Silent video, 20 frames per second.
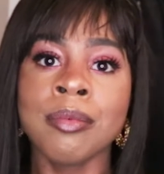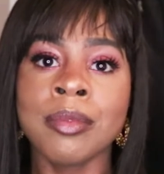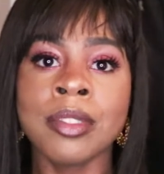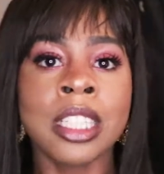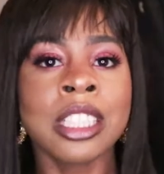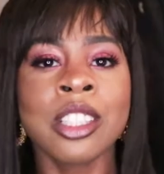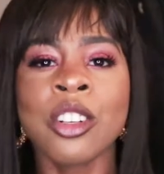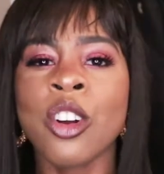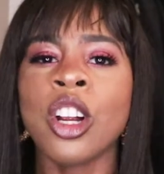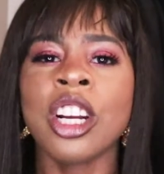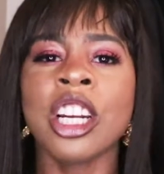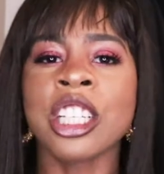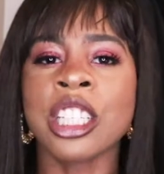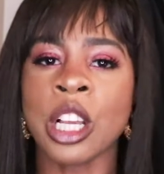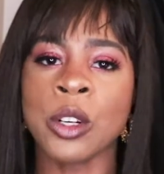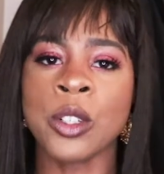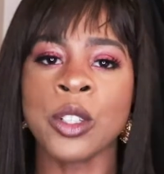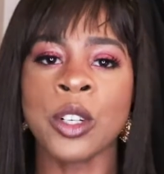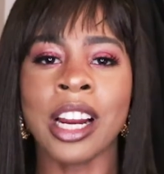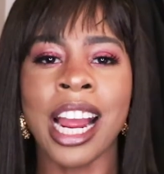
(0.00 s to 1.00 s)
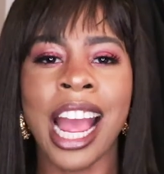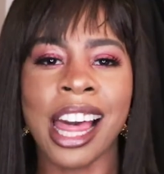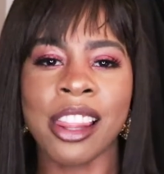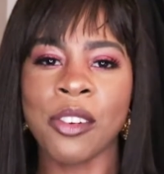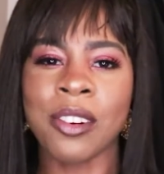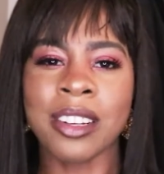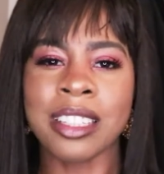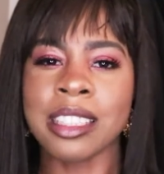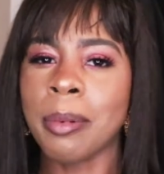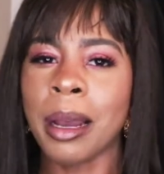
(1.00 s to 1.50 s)
Just going to social
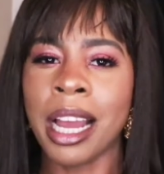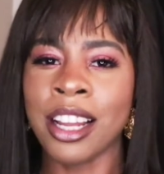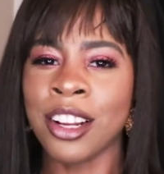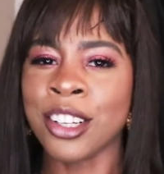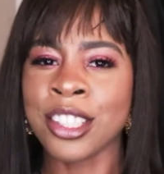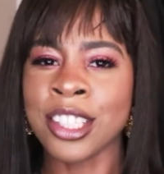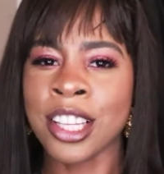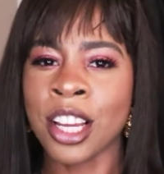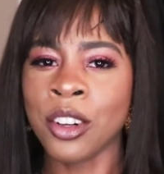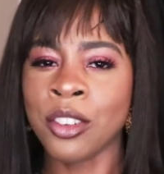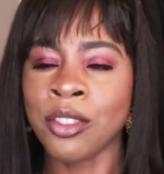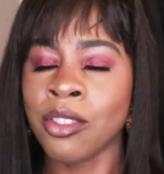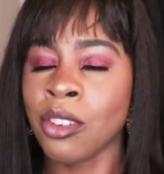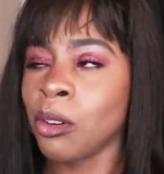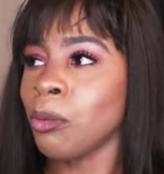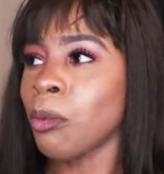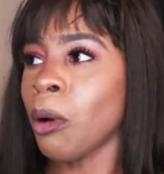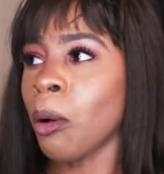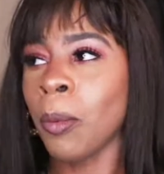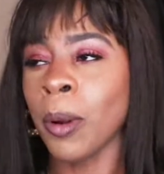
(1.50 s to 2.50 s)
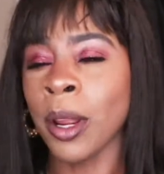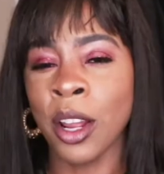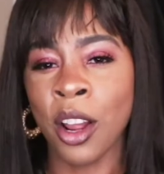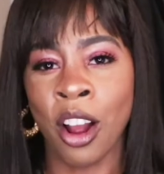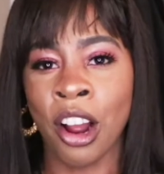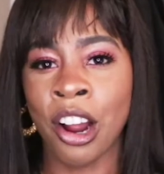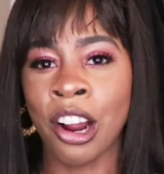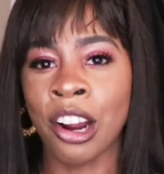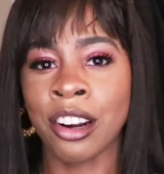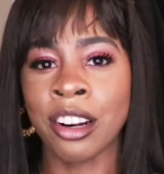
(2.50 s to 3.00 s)
gatherings by yourself when we
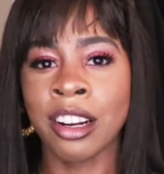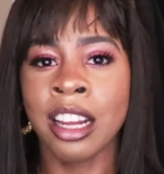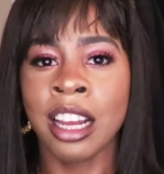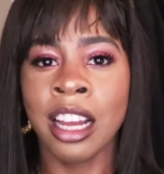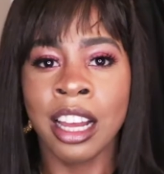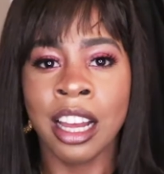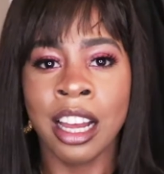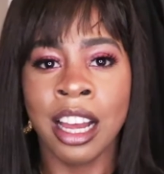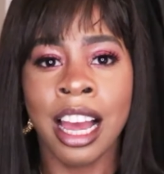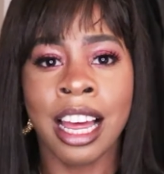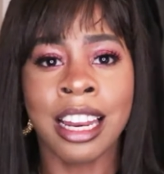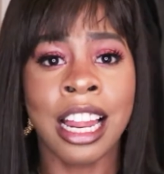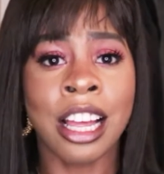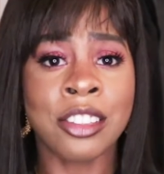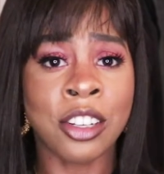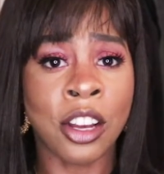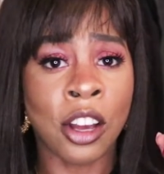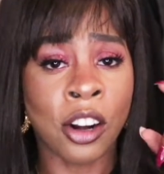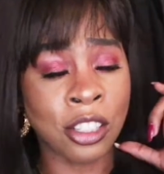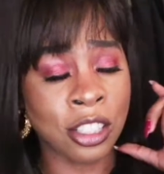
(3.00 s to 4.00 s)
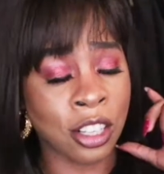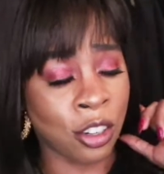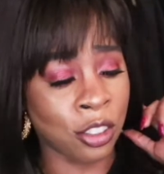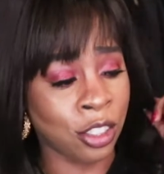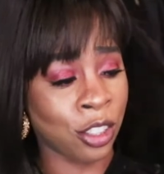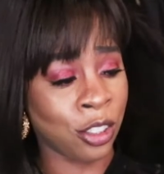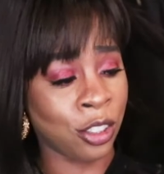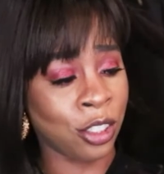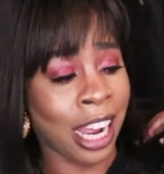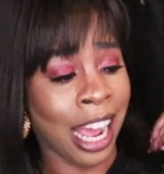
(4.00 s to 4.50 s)
are allowed to go to
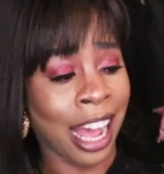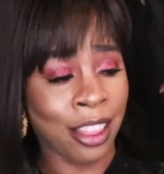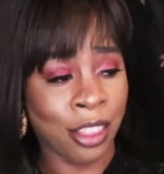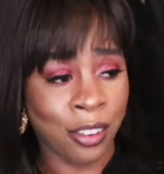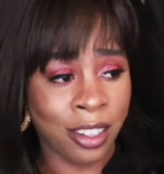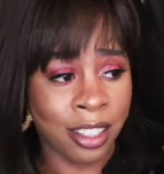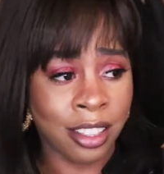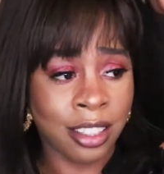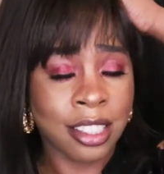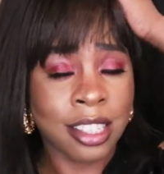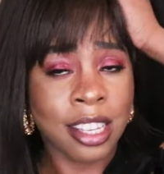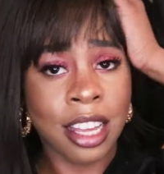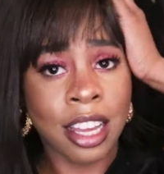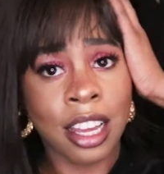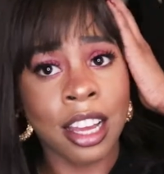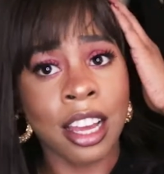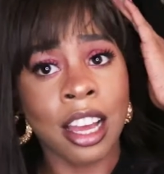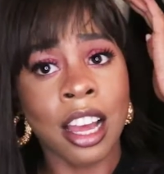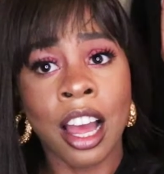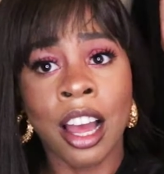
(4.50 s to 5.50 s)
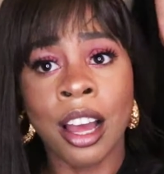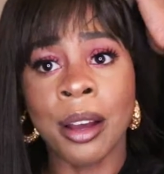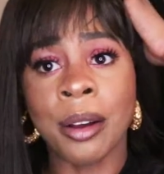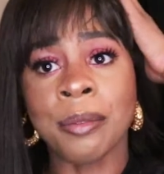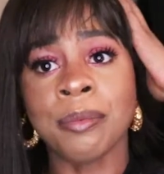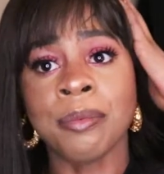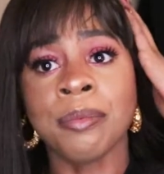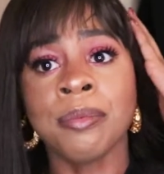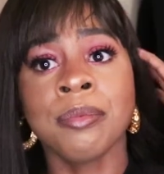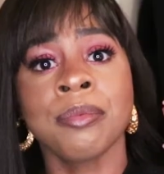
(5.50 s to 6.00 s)
social gatherings.
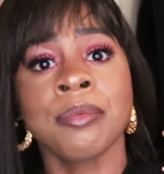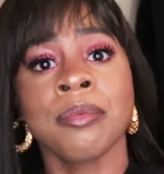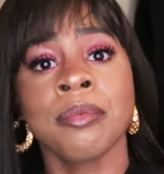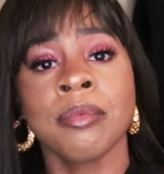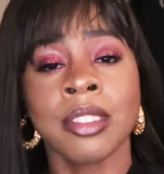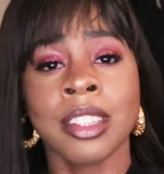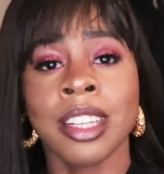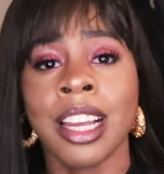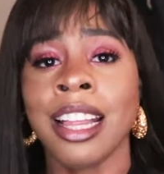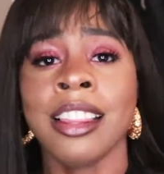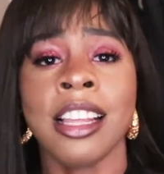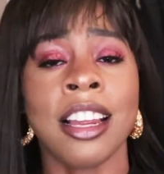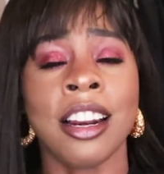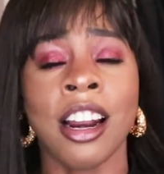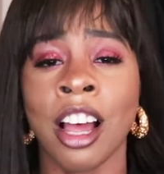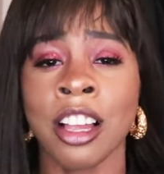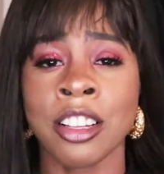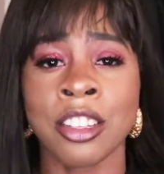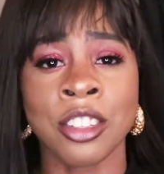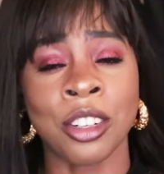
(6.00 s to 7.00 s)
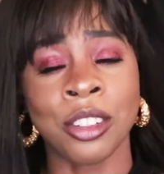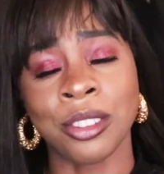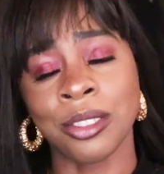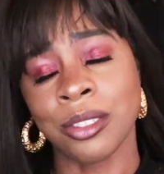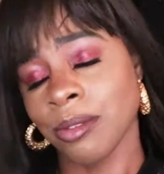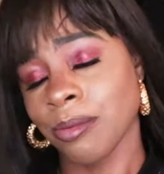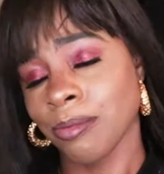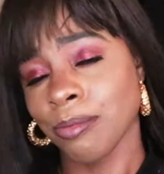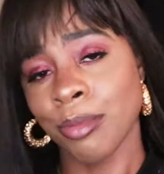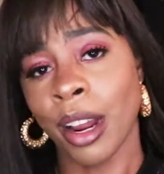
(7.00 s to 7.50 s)
And then
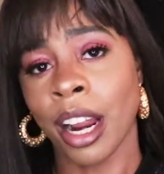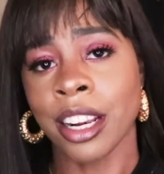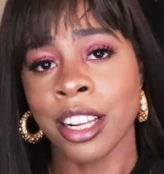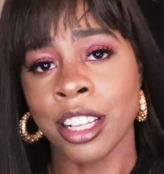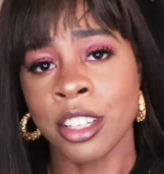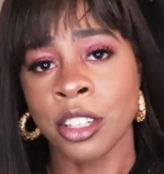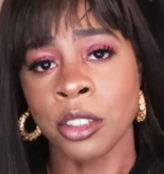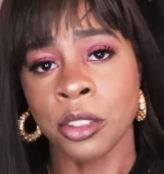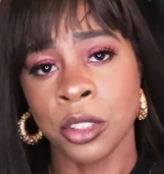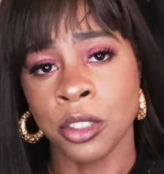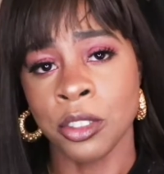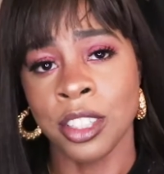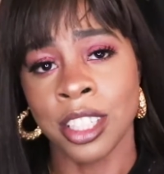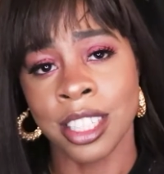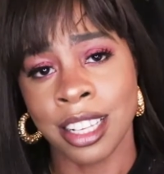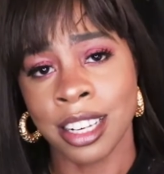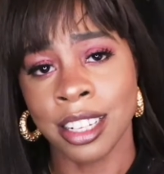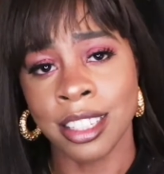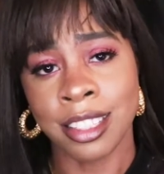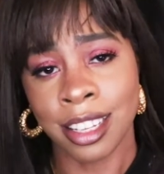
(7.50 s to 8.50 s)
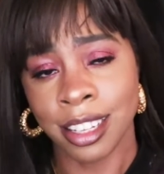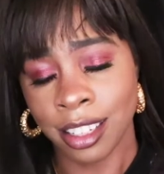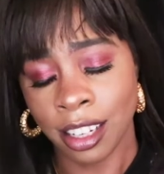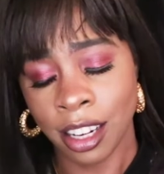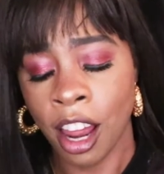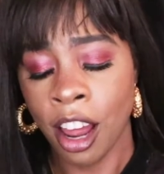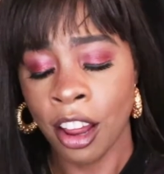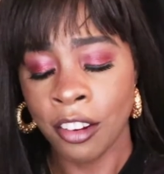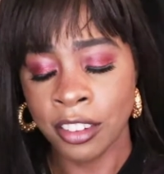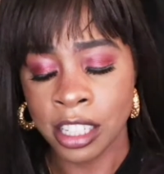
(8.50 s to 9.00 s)
also practice social
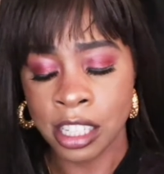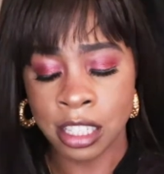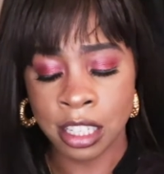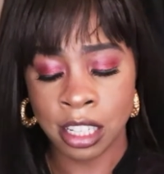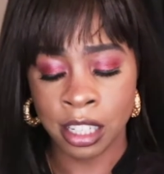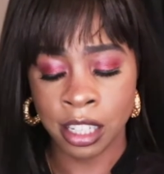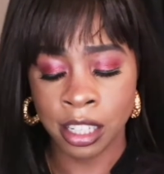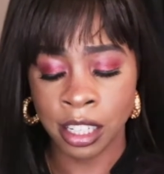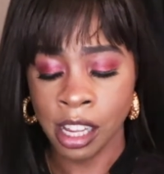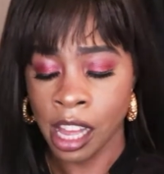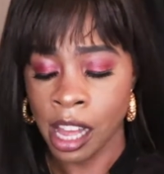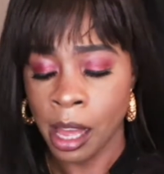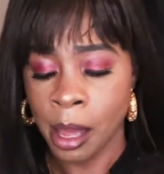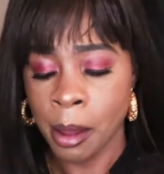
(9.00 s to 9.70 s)
distancing, obviously.